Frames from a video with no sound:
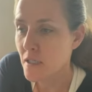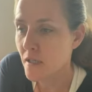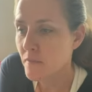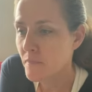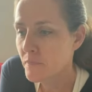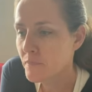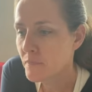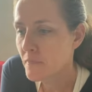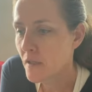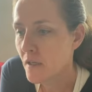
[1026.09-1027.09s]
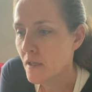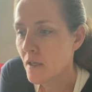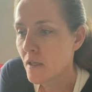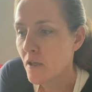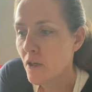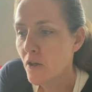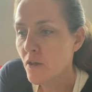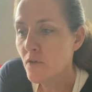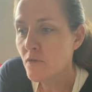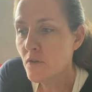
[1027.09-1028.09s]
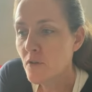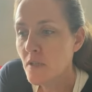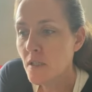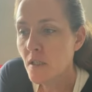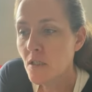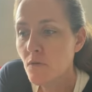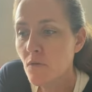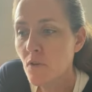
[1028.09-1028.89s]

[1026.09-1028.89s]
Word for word: today. The first stage of a